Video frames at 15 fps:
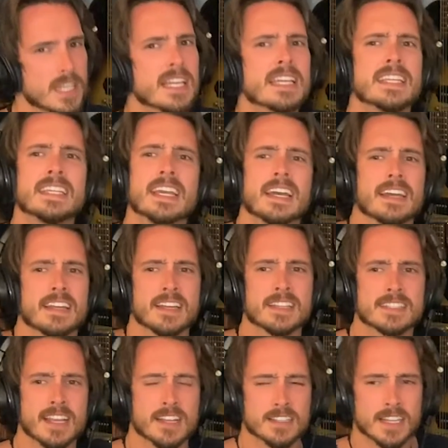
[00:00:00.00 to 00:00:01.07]
Yeah,
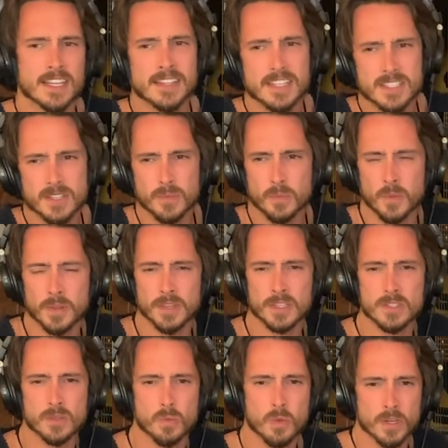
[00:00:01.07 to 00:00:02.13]
exactly. And that's
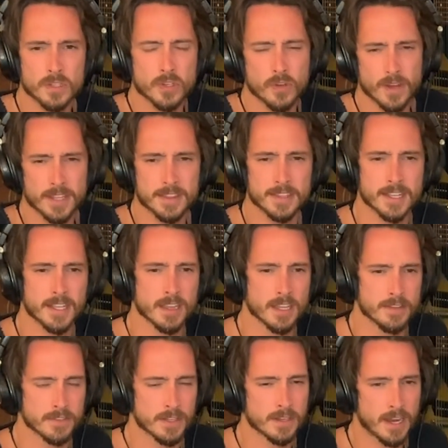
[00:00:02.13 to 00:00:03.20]
the one great thing I
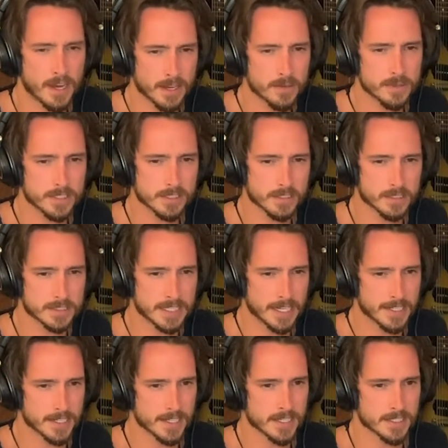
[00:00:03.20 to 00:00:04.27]
loved. I always looked at
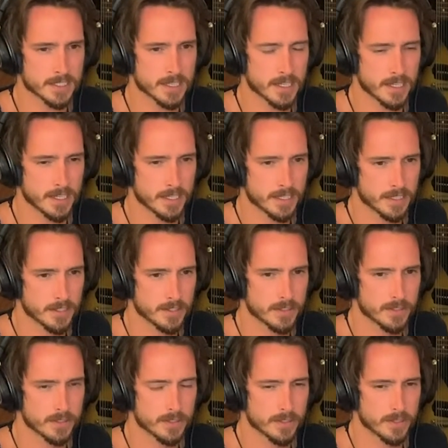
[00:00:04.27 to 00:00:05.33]
it as like,
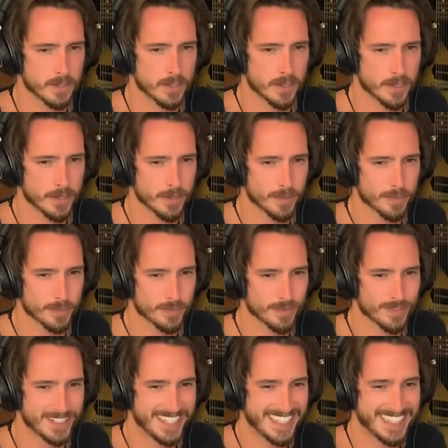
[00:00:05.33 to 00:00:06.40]

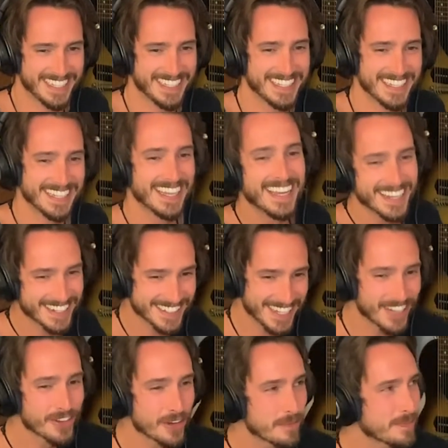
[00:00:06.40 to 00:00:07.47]
because I
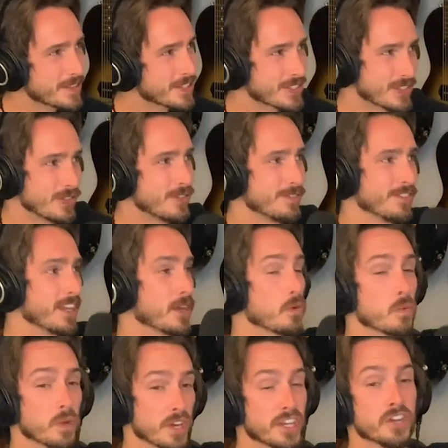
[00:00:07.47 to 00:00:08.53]
grew up in the school of like,
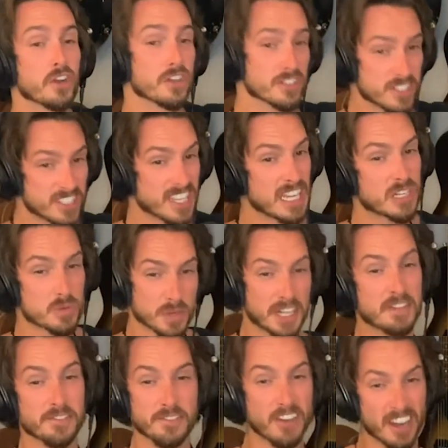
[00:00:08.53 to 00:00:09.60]
we're getting on stage, we're
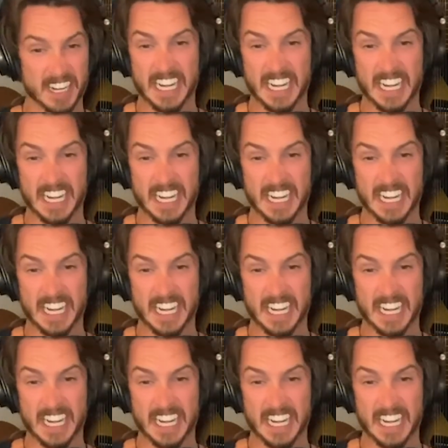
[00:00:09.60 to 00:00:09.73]
getting fucking